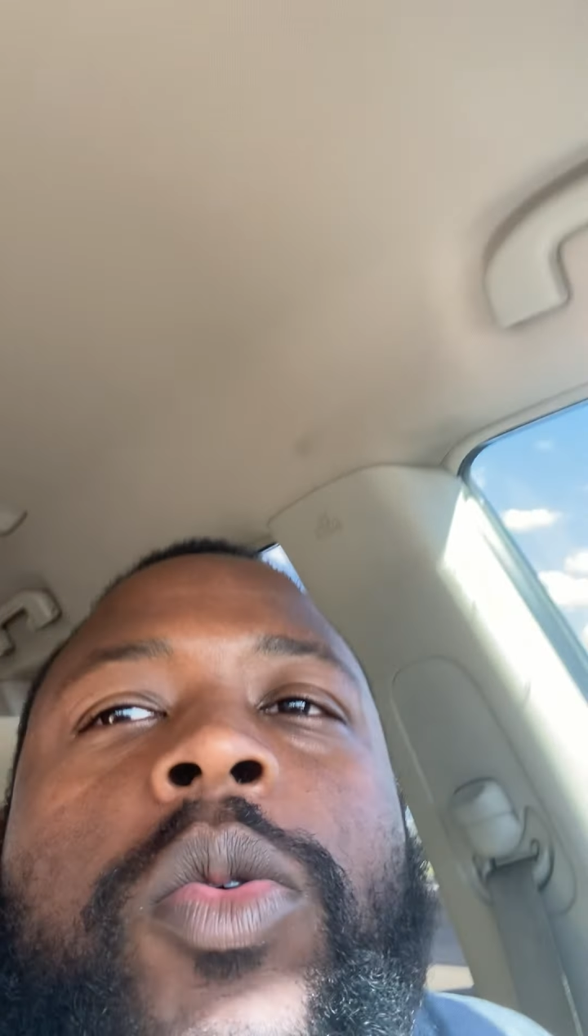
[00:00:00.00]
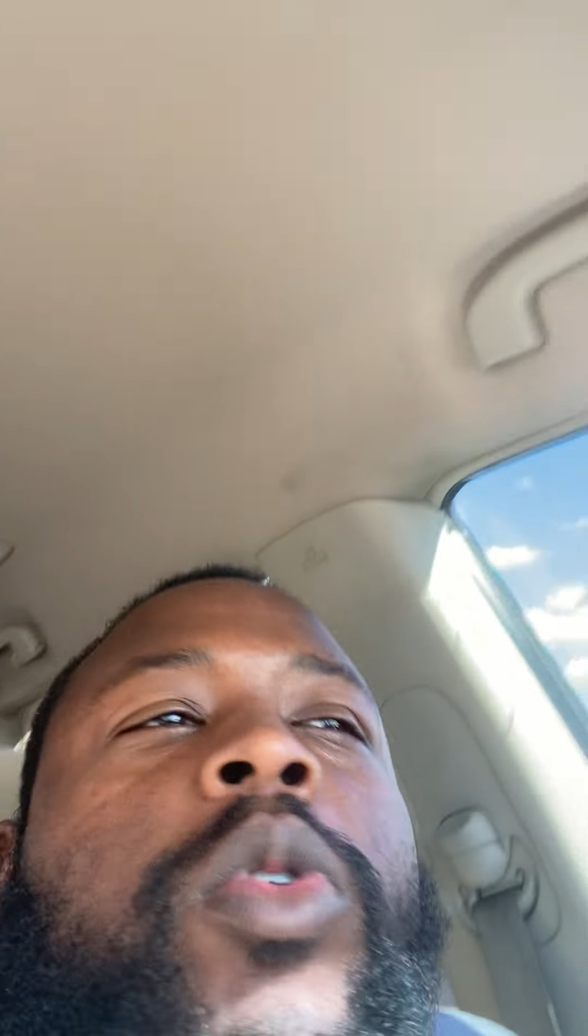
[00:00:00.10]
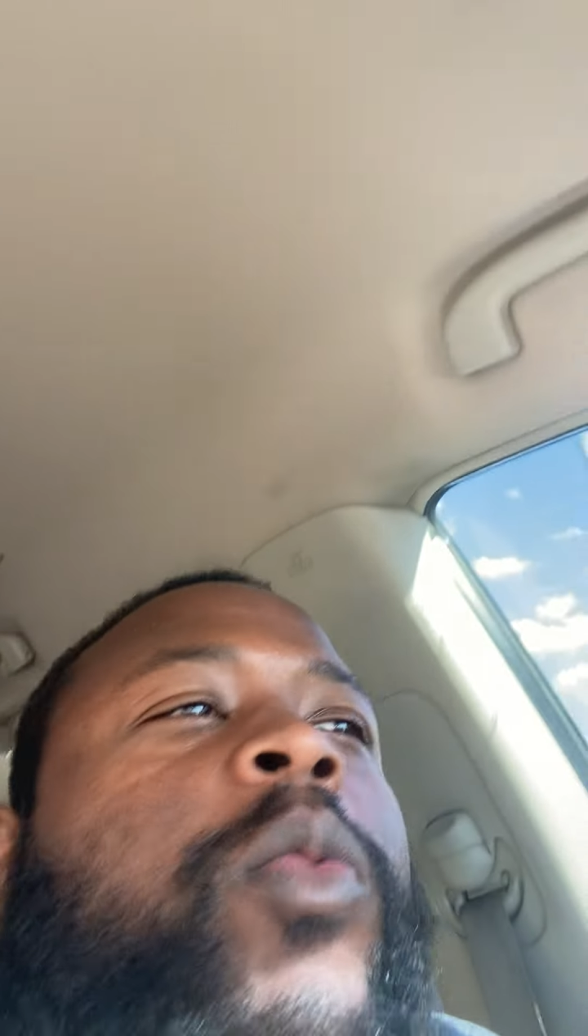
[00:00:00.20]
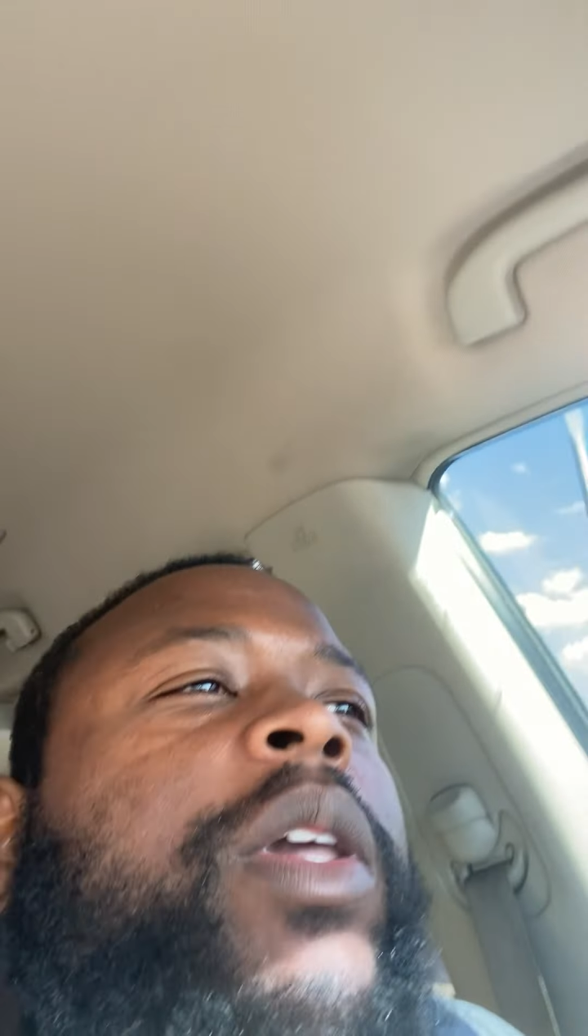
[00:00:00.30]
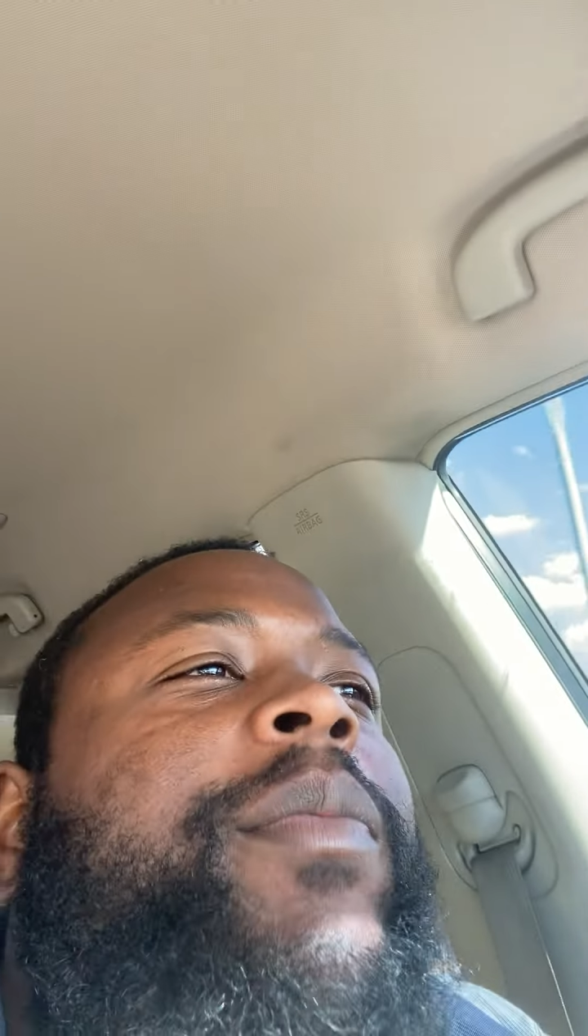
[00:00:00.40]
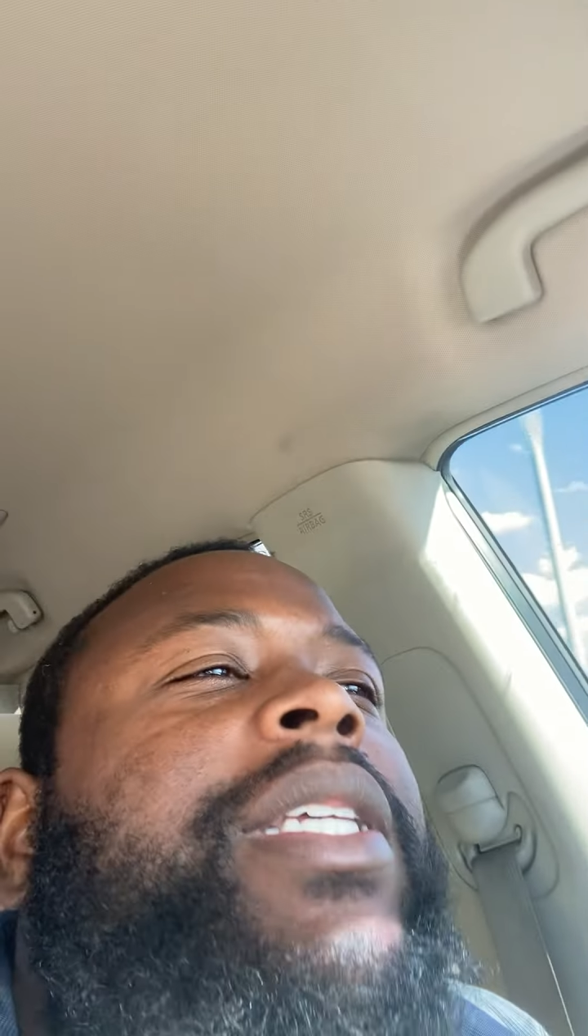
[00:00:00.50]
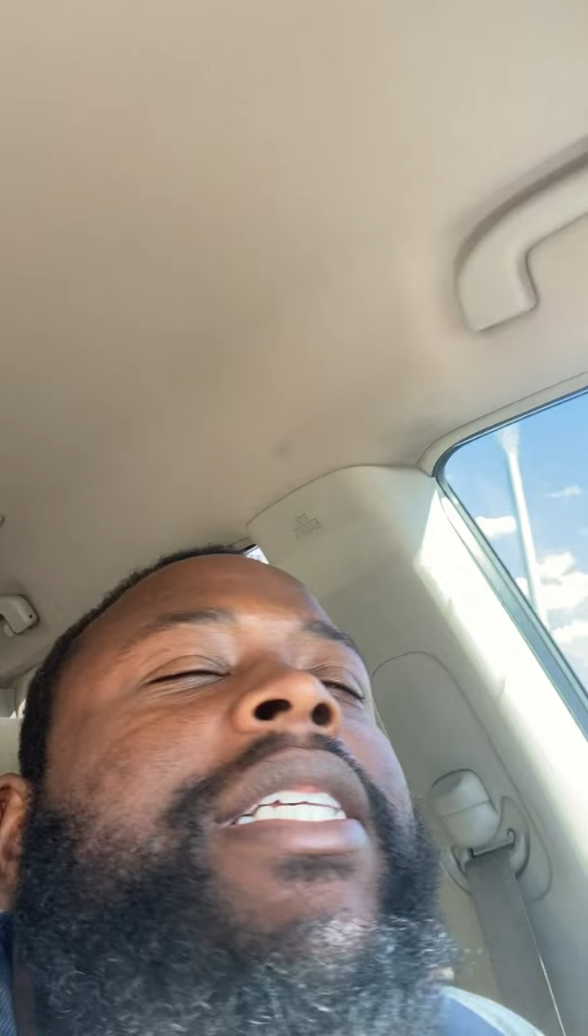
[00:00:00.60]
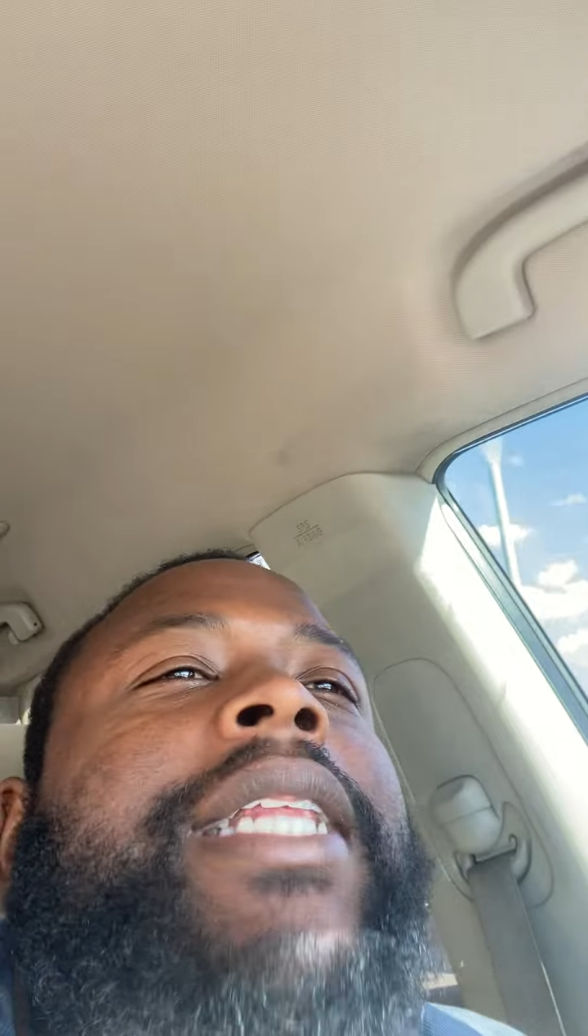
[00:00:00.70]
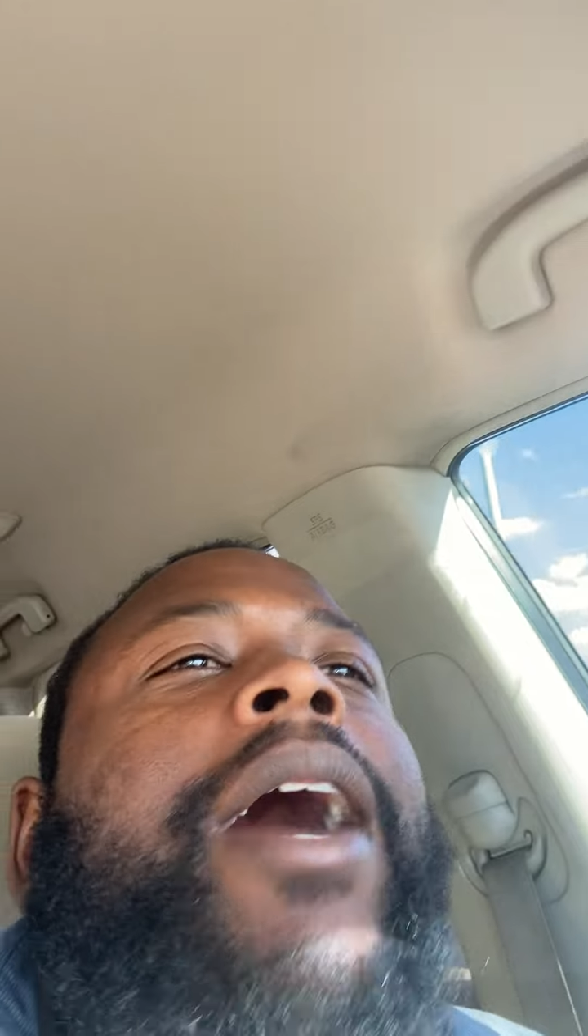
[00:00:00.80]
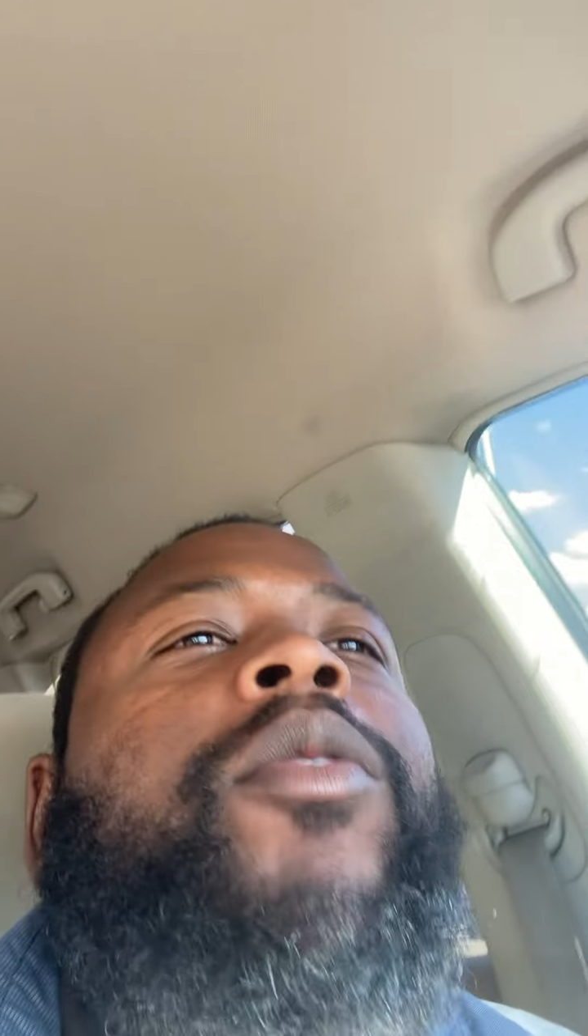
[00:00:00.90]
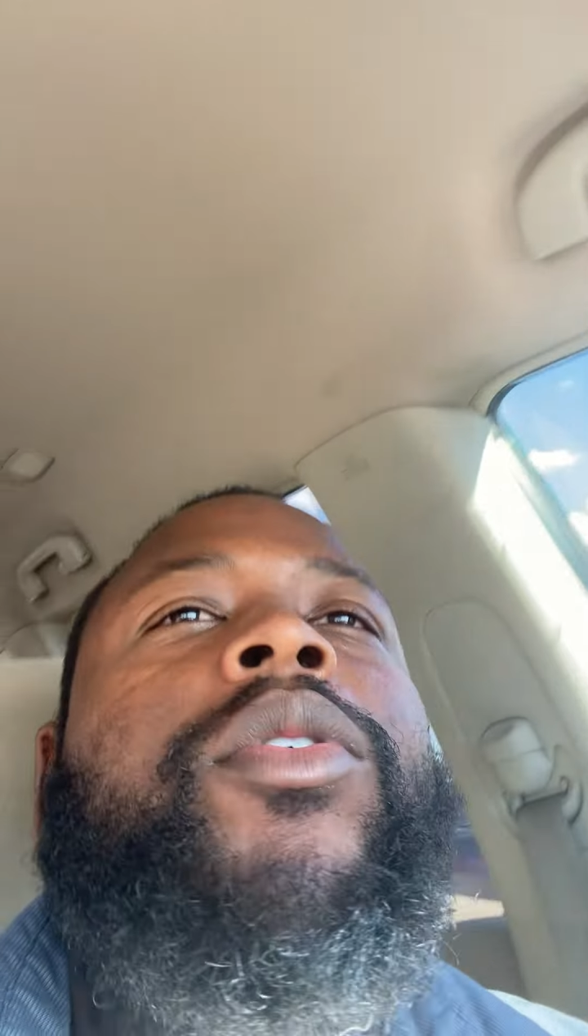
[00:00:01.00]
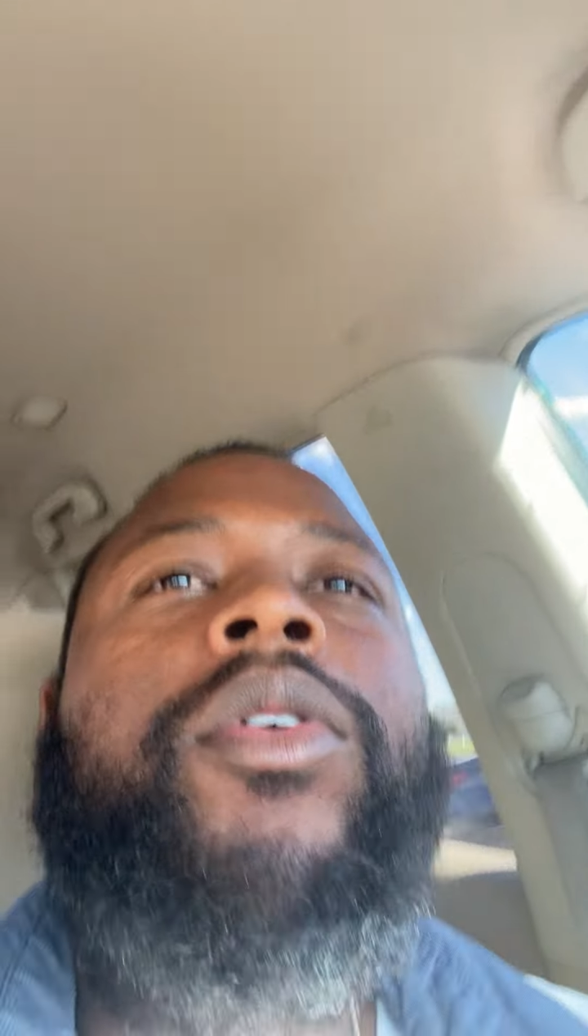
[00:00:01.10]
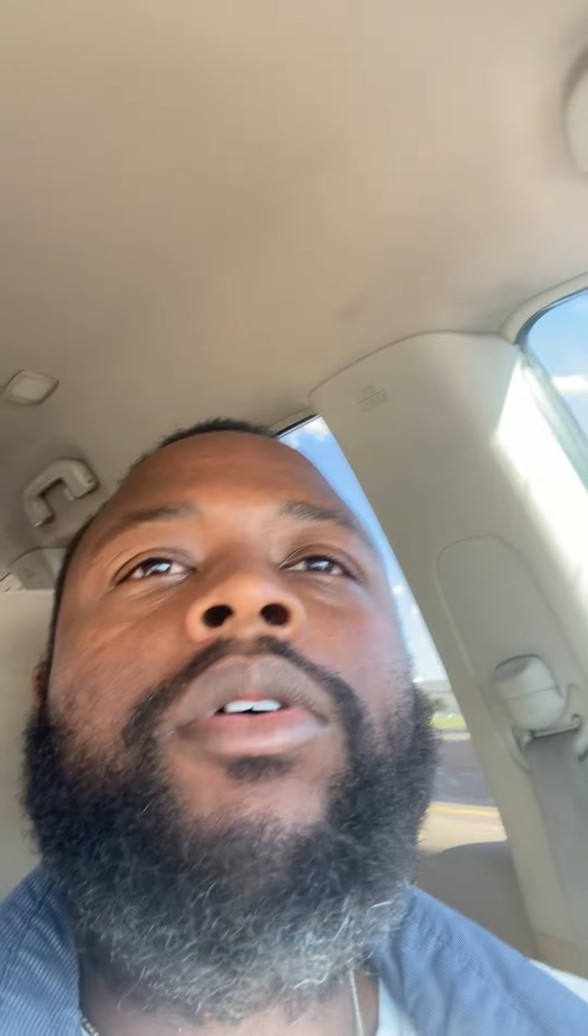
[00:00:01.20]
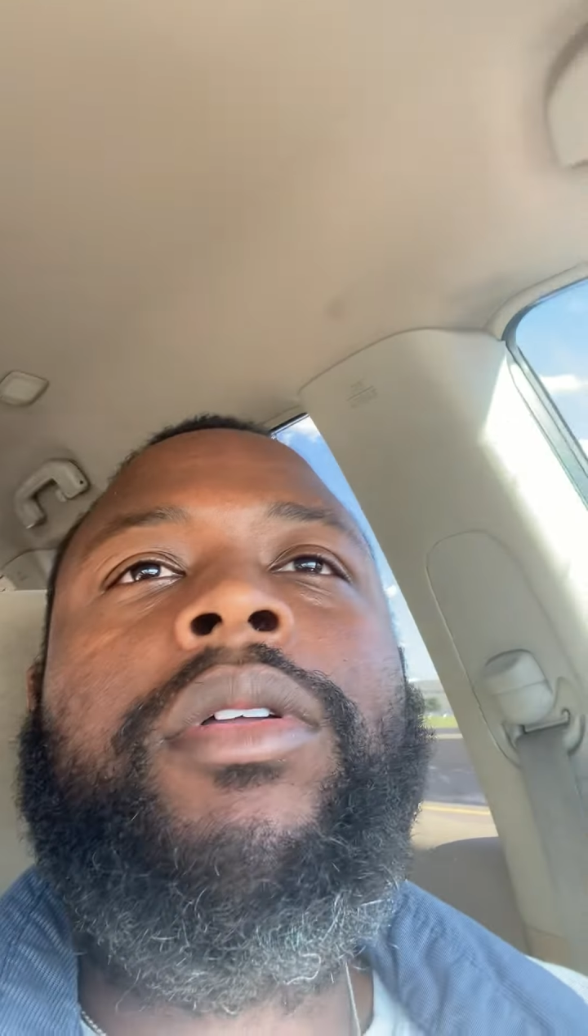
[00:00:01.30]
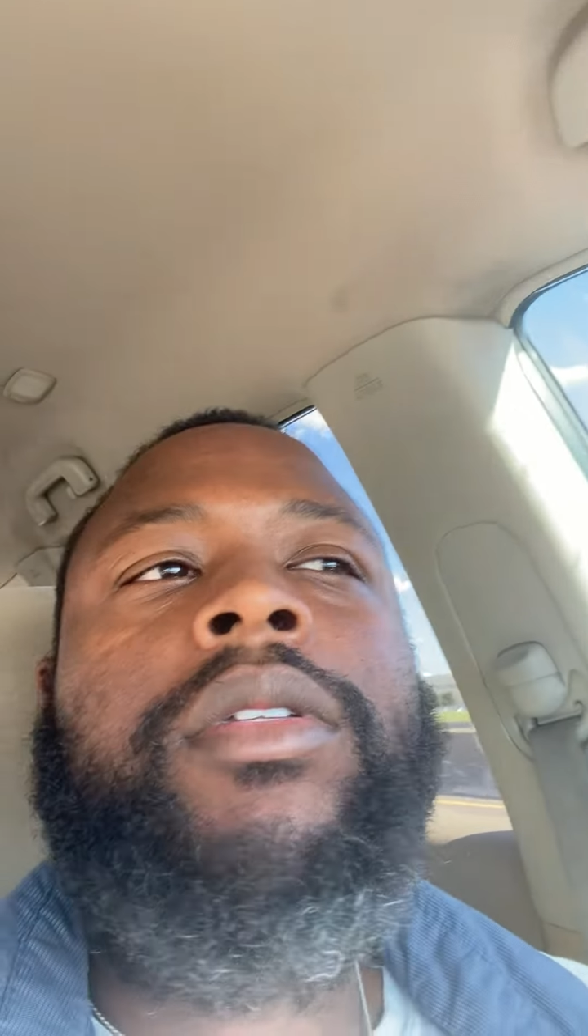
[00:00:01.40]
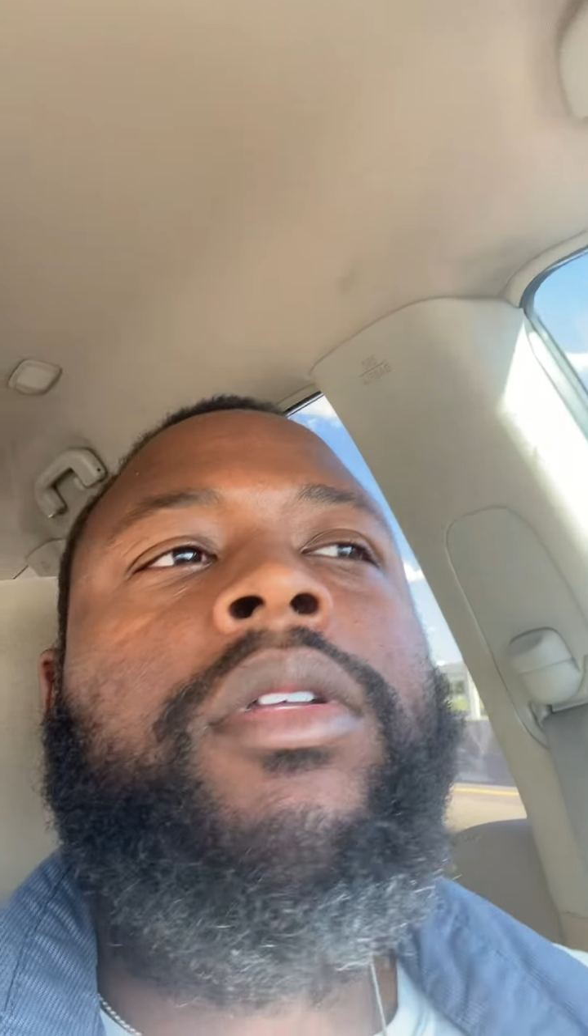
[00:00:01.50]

What are we missing out on?